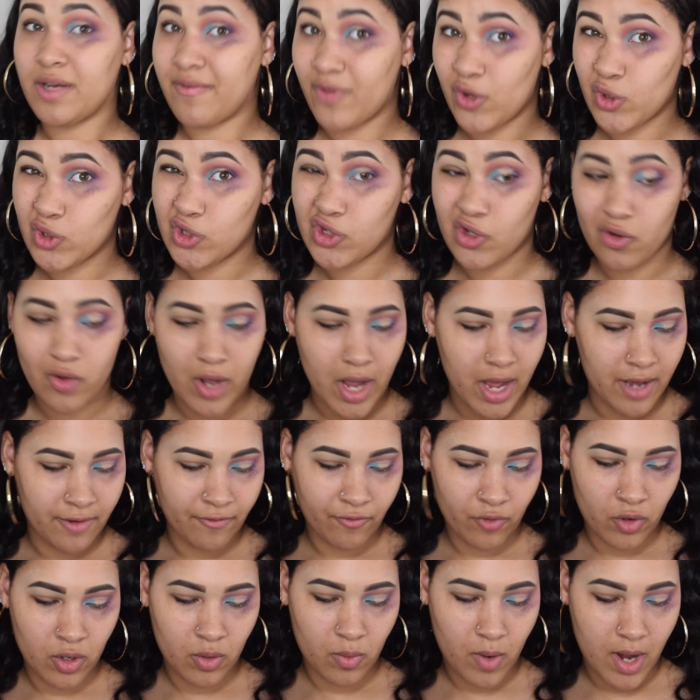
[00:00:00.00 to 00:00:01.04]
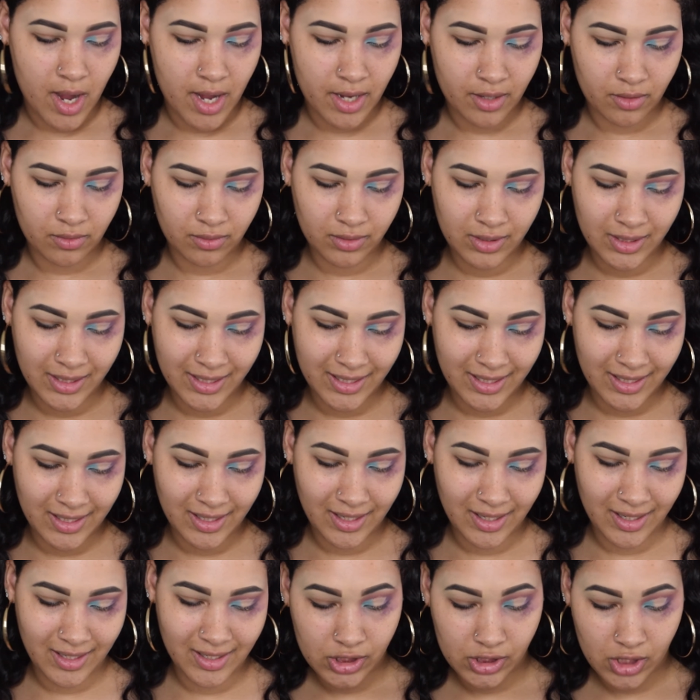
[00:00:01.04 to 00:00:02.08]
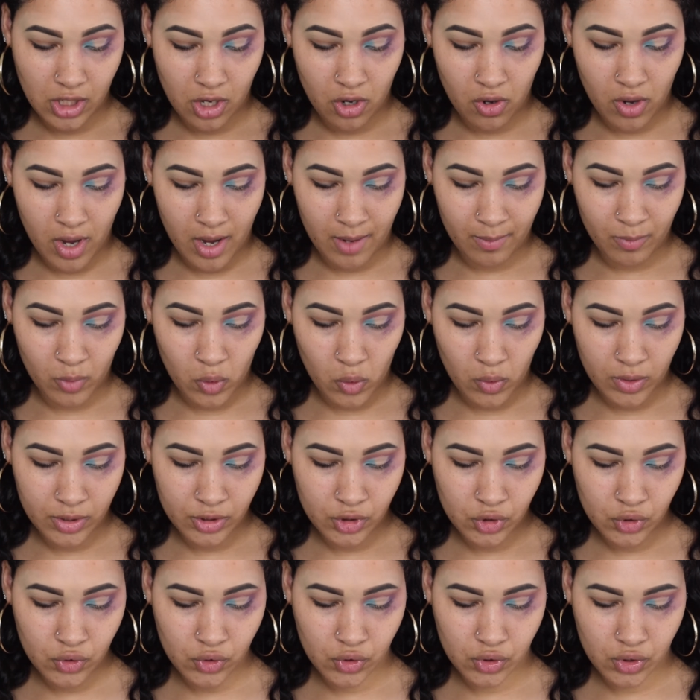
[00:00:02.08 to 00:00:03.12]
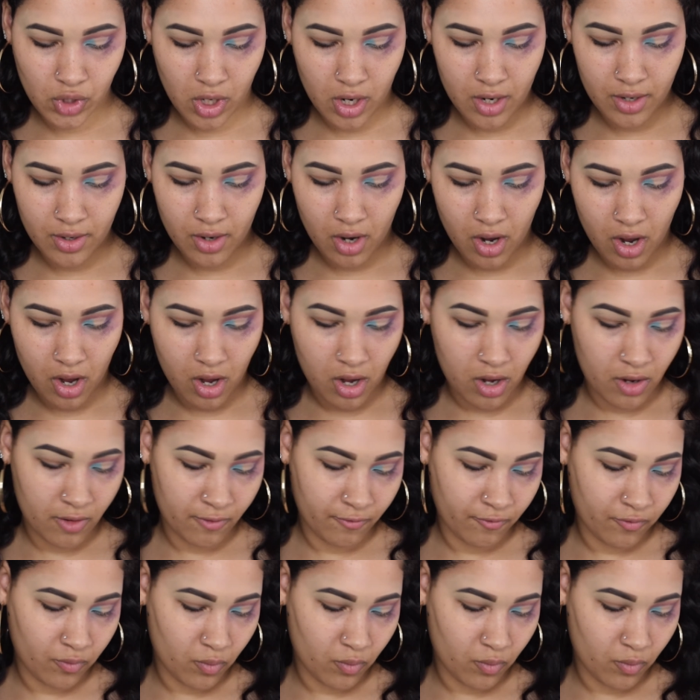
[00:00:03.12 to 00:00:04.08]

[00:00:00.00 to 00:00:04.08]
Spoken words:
I've also had for a while. So I'm going to start off